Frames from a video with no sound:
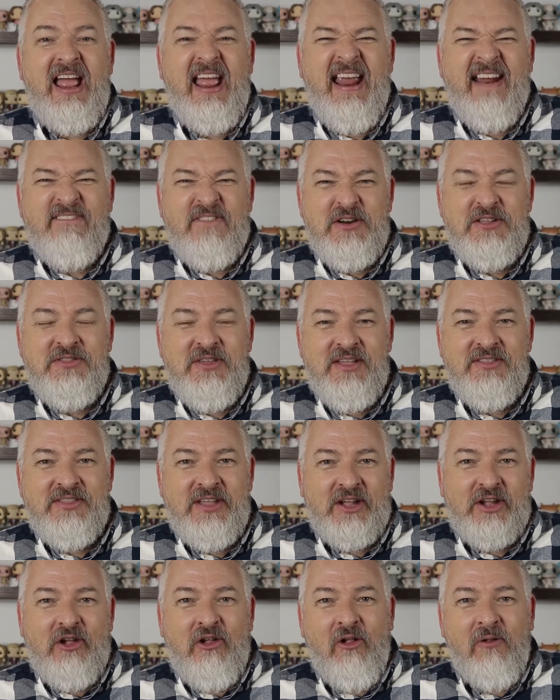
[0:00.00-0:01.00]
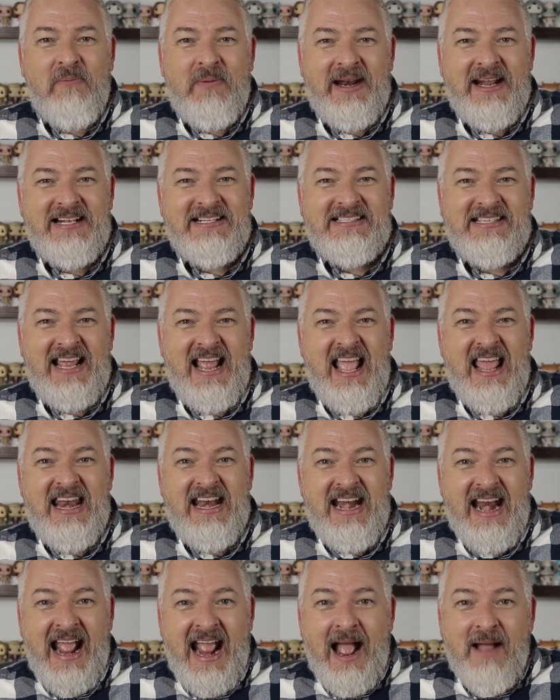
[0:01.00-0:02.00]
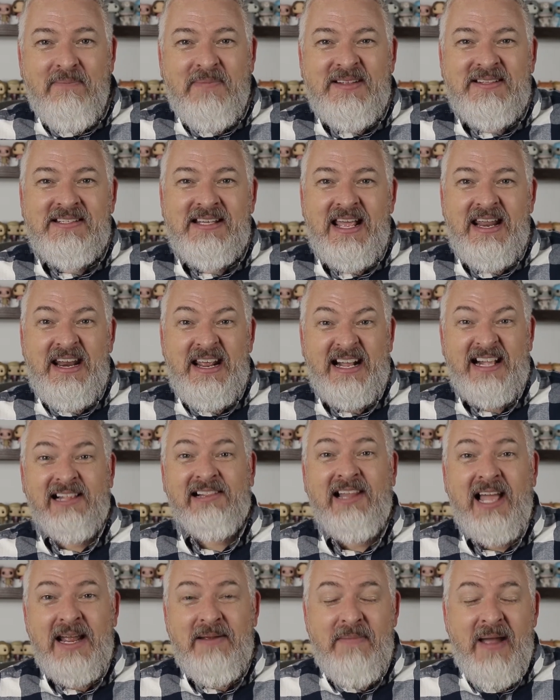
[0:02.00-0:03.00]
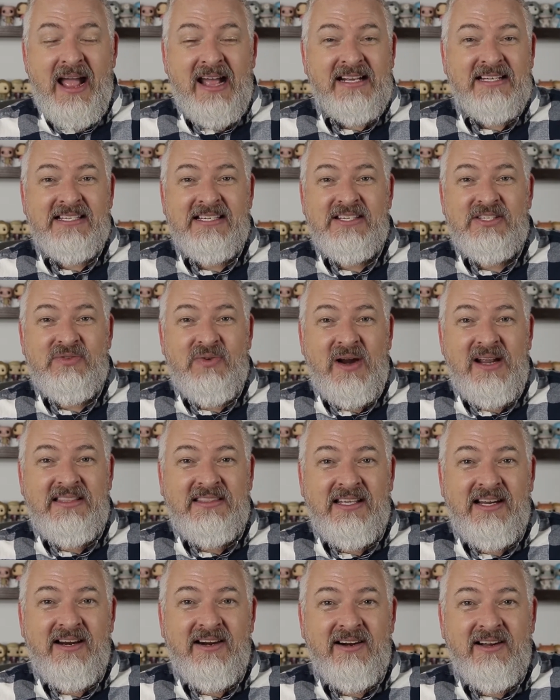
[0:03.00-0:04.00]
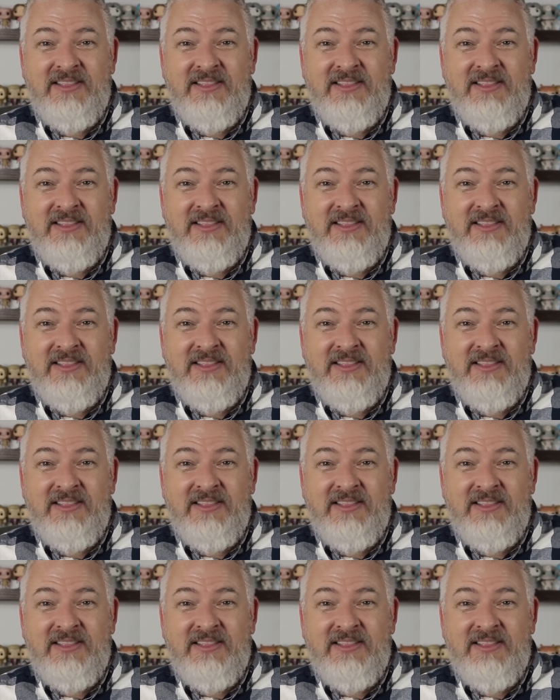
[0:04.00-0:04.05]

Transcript: everything that culminates and it happens and it climaxes right there.